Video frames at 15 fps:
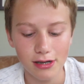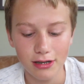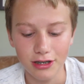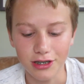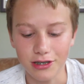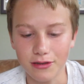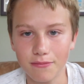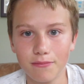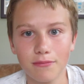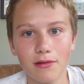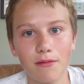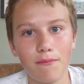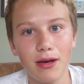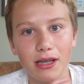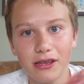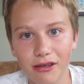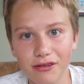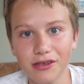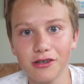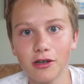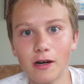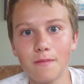Just make those
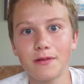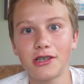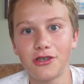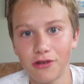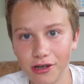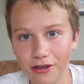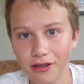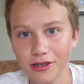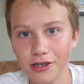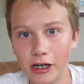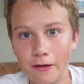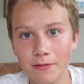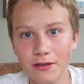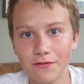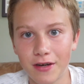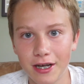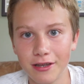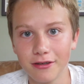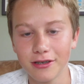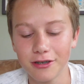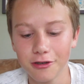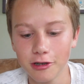groups, join those groups, find
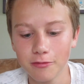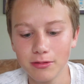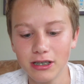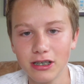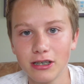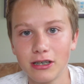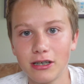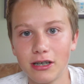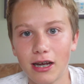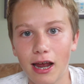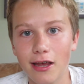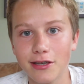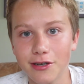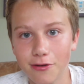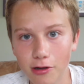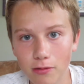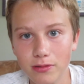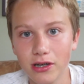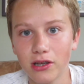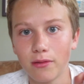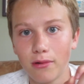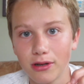those groups, because groups
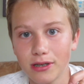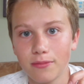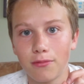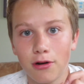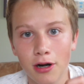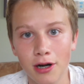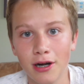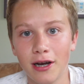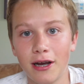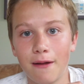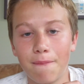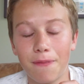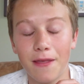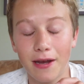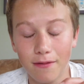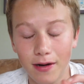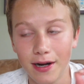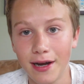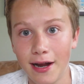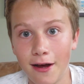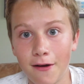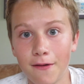are the most important thing right
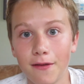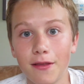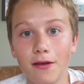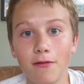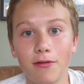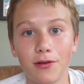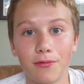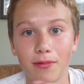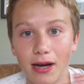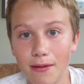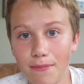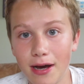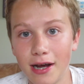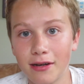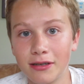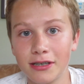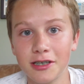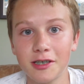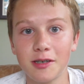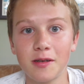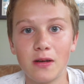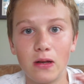now. With raid
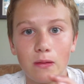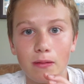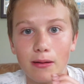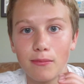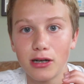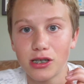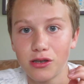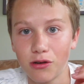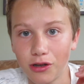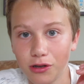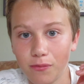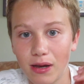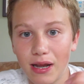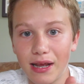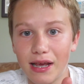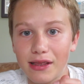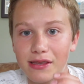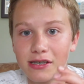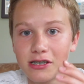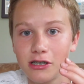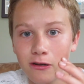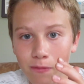battles, it's pretty much the only way to get
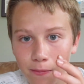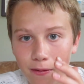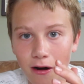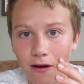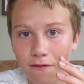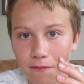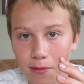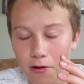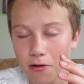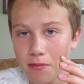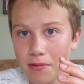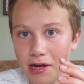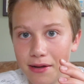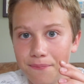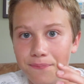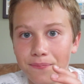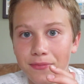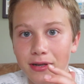these super powerful Pokemon.